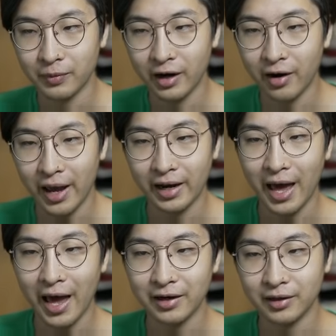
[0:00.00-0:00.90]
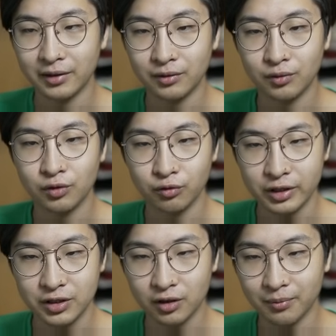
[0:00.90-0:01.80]
from there and add in
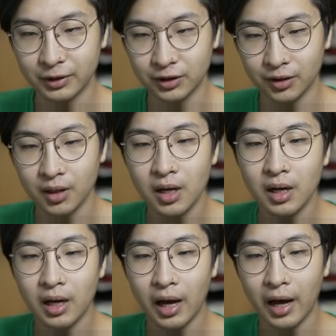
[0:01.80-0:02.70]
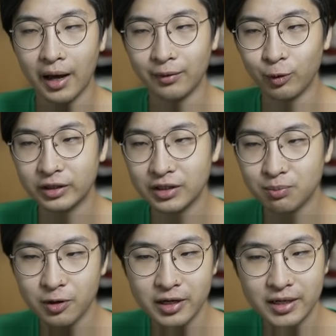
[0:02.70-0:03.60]
3 Skirmisher, which is
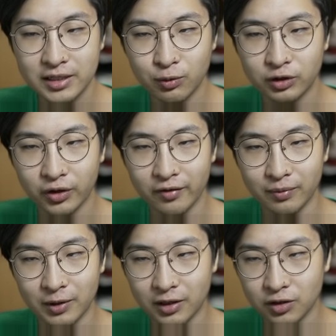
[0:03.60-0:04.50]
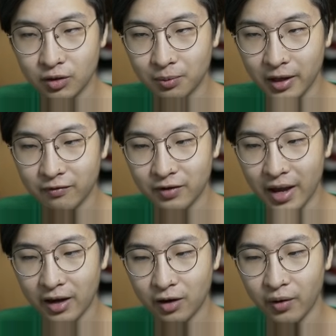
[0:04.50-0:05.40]
pretty easy with Draven because you could play
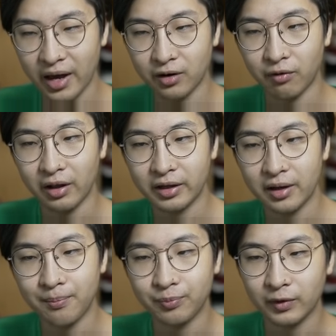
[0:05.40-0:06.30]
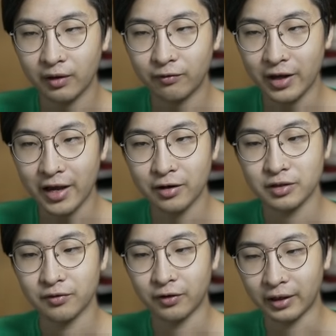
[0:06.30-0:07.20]
Viego and Aurelia.
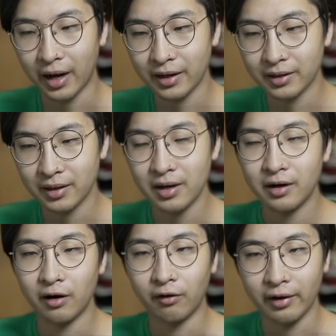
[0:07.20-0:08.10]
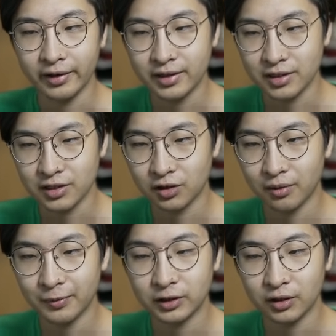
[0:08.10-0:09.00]
Viego's a Forgotten, Aurelia's a
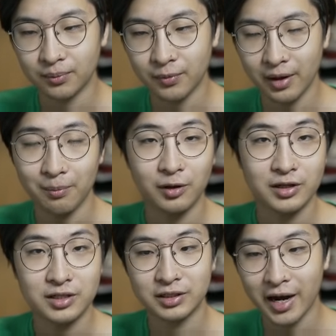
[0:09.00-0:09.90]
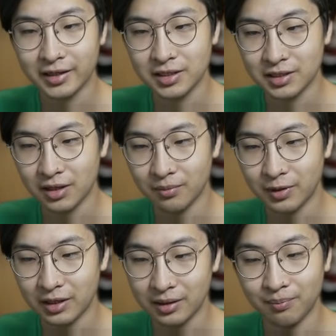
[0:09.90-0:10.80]
Skirmisher, plus Jax is going to
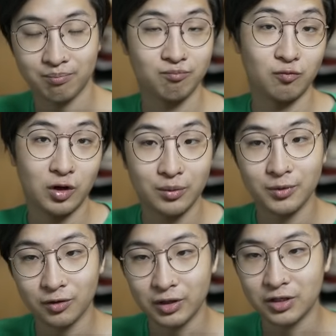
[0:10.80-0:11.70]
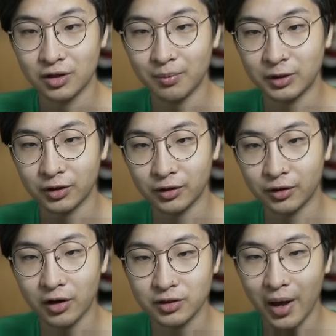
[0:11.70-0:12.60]
be, well, 3 Skirmisher. You
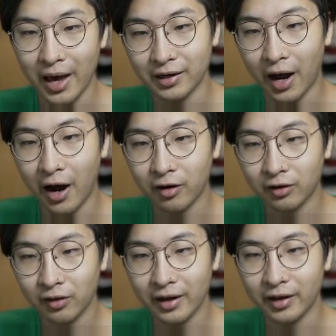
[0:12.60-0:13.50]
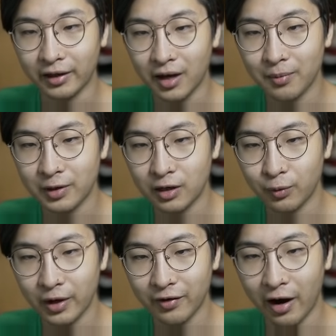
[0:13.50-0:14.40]
could also add an Ironclad, like up here
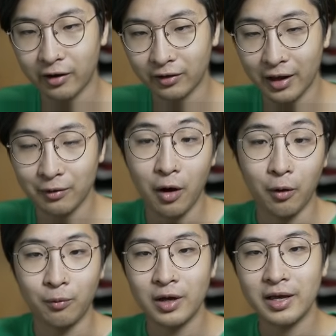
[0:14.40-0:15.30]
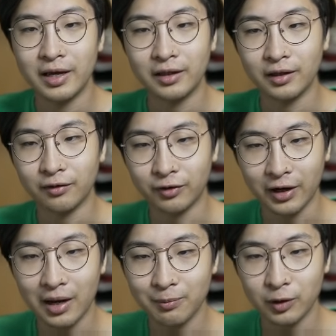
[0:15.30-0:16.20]
we have Ironclad. Oh, in the
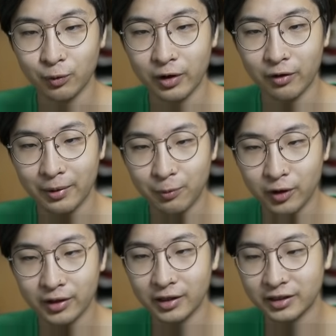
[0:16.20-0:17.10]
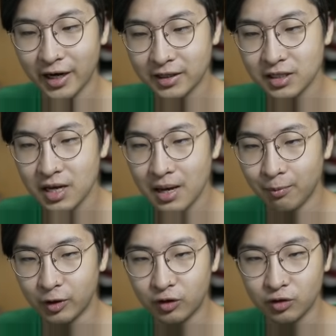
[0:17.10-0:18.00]
Forgotten build we already put in the Jax,
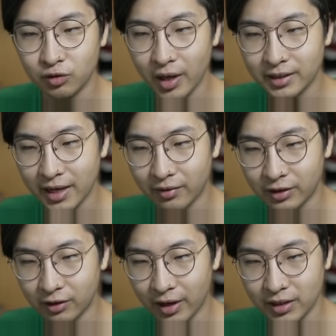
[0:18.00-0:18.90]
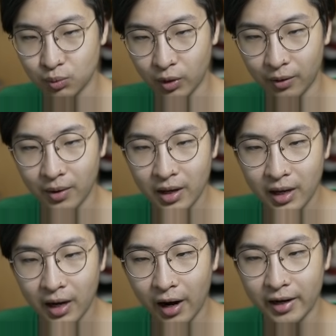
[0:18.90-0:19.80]
but you could do that down here as well.
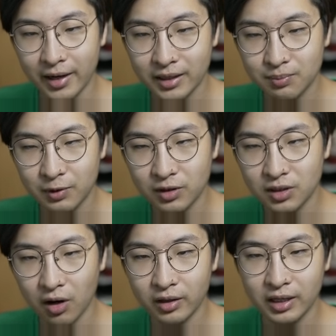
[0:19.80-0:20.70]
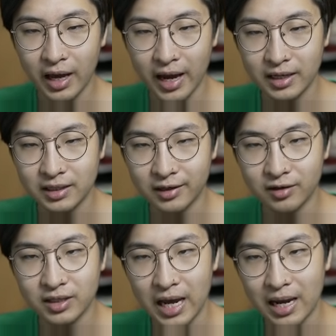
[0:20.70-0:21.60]
All right, next builds are the A
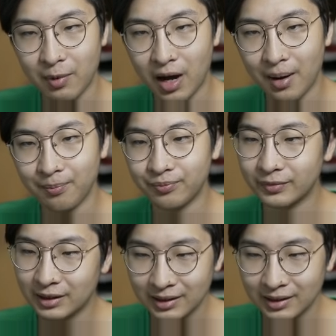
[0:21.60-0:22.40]
tiers. A-Bomb